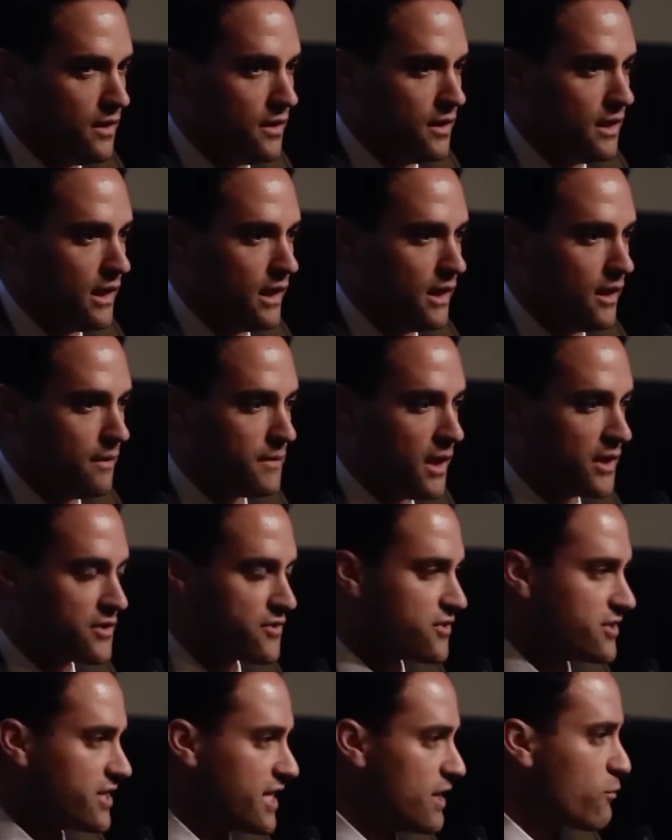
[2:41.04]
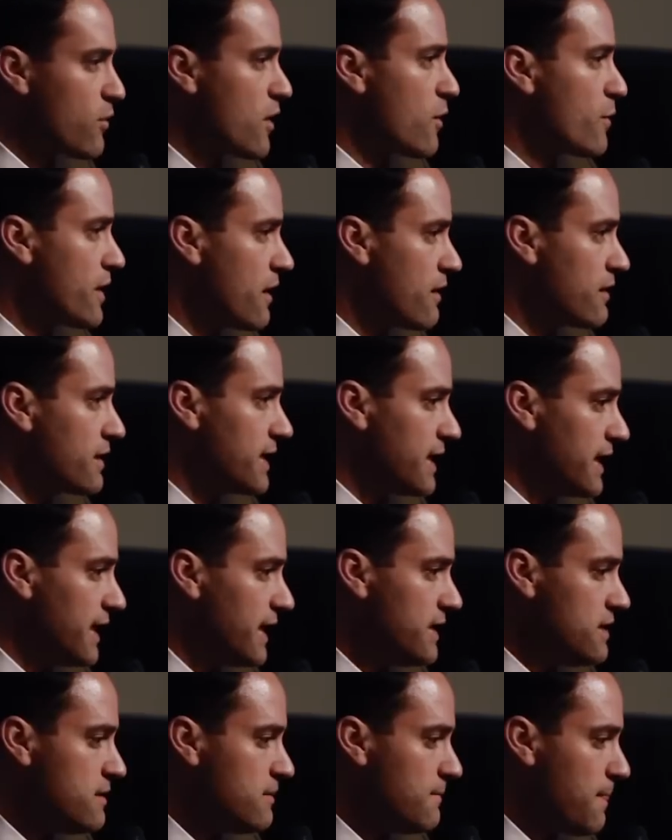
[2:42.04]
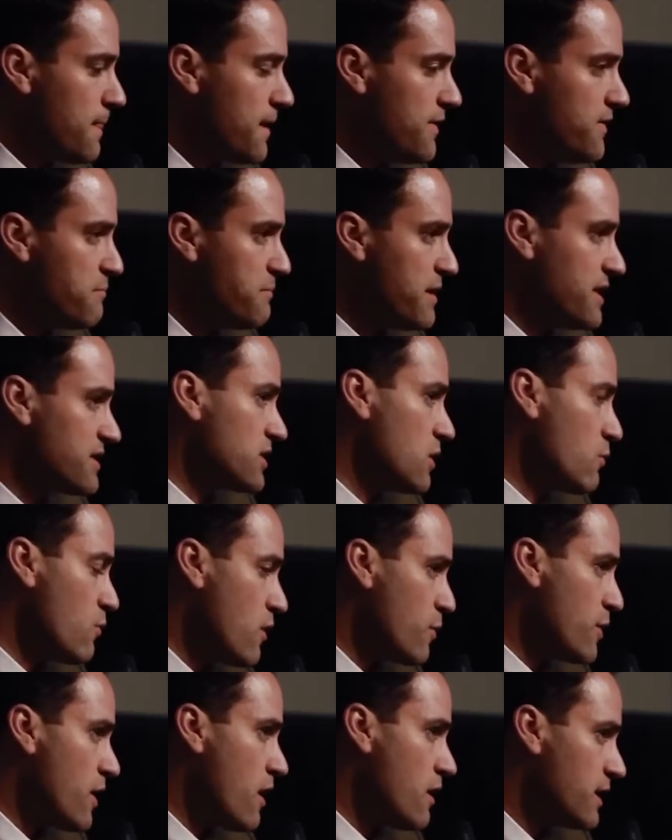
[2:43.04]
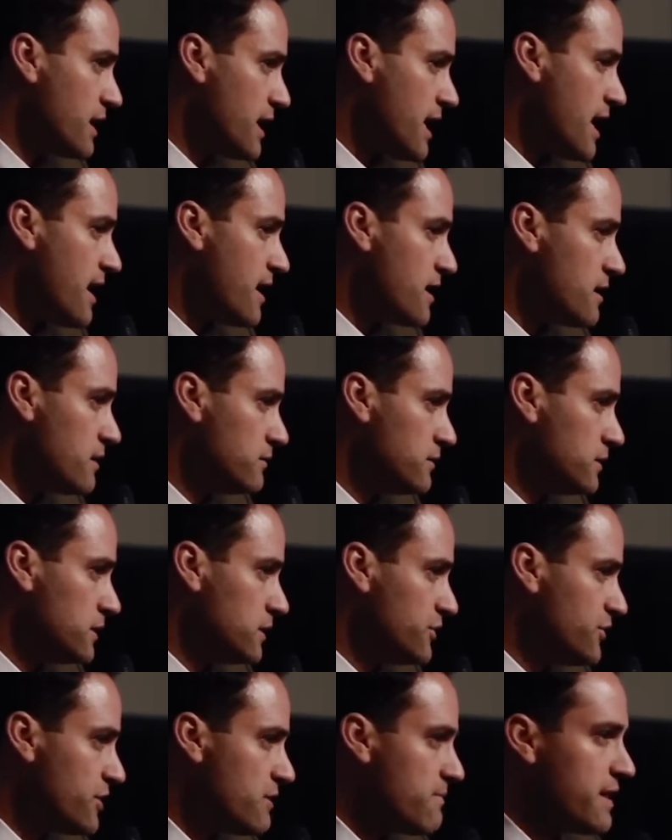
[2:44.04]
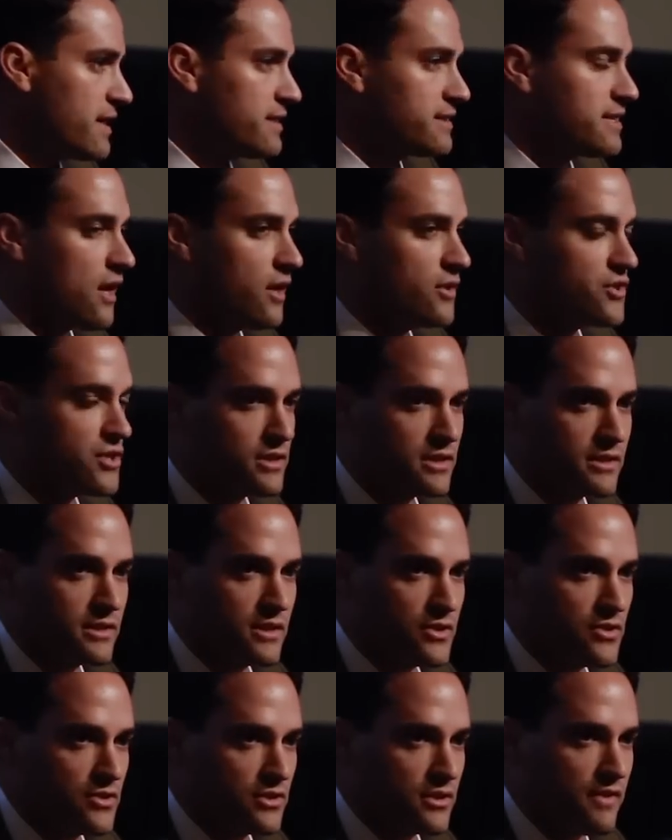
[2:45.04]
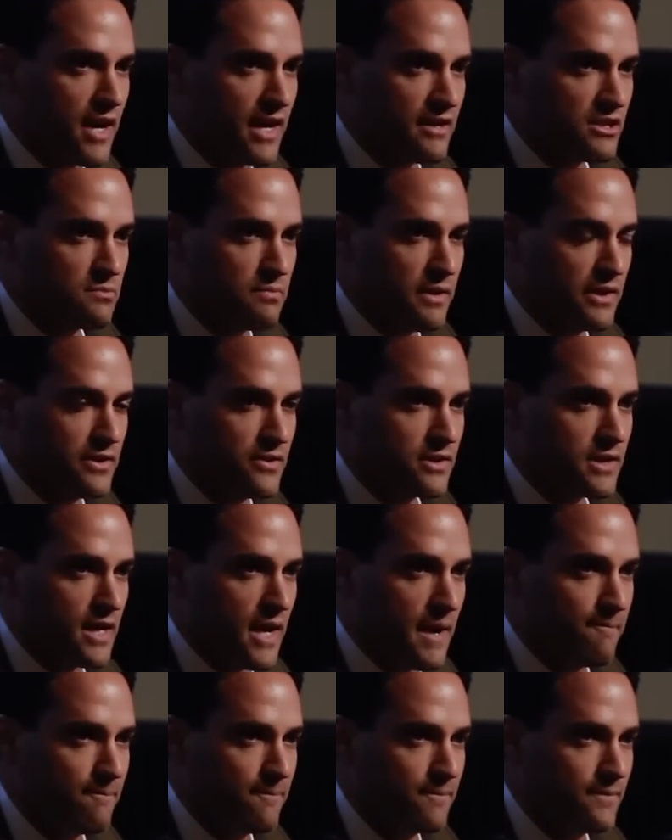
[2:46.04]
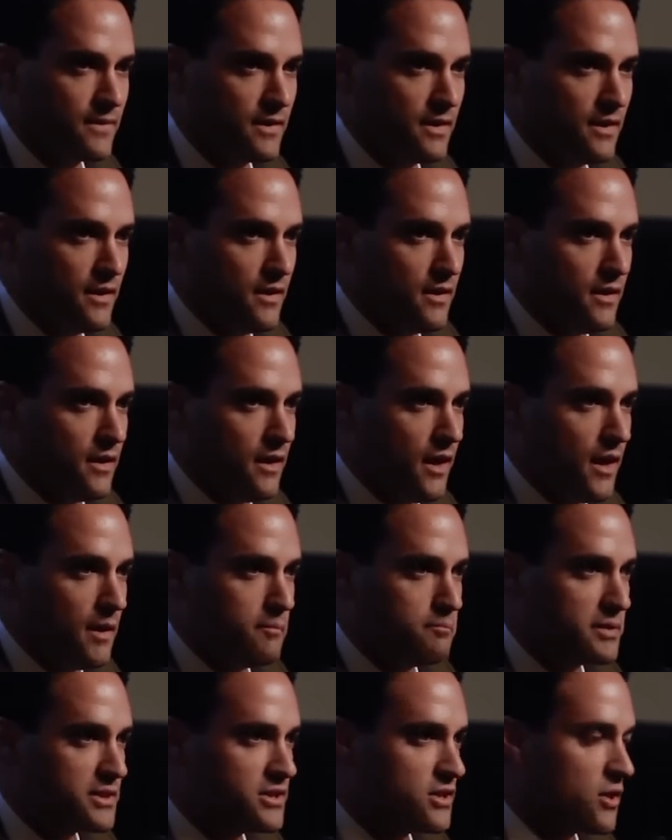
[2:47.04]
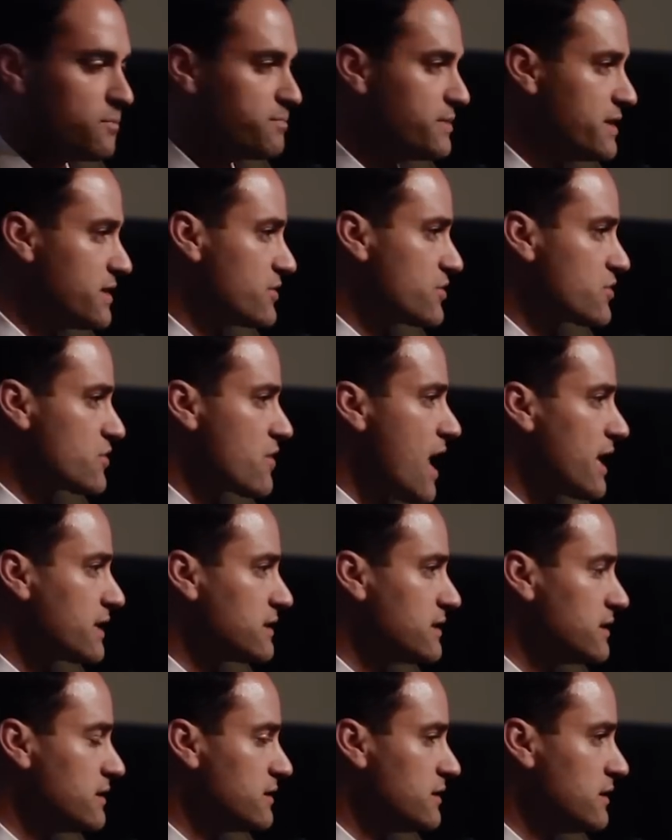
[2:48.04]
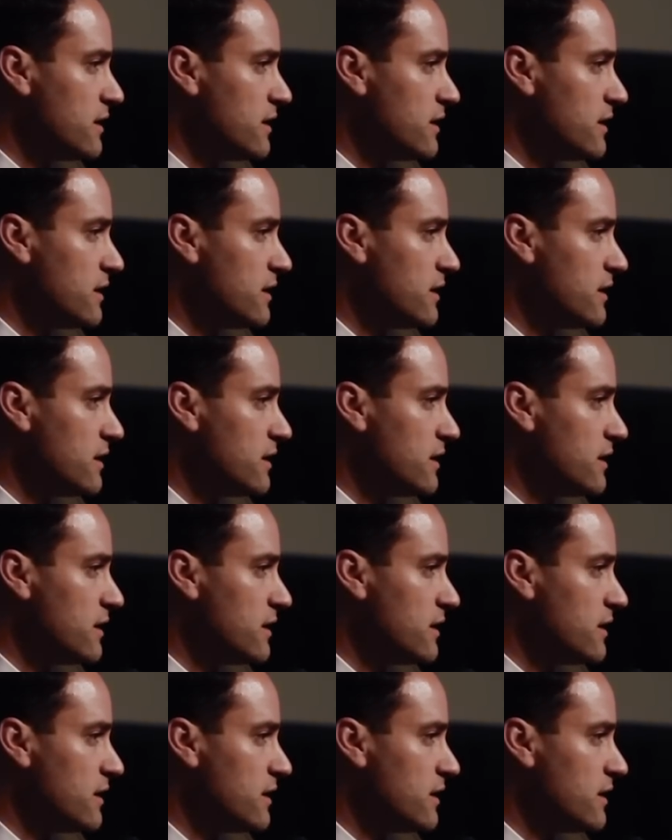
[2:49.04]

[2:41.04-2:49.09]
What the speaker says: understand where we are today, and then based on where we are today, you can make intelligent decisions of how to spend your time. But don't be distracted.